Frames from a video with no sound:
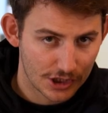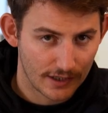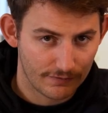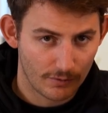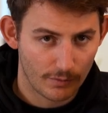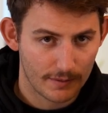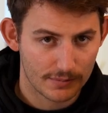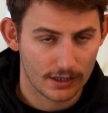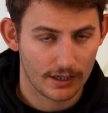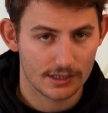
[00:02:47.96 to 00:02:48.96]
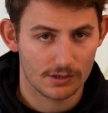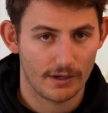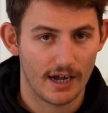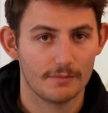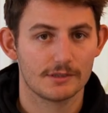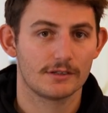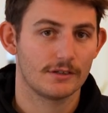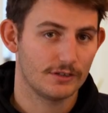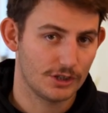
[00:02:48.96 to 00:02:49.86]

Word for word: shift from websites to apps,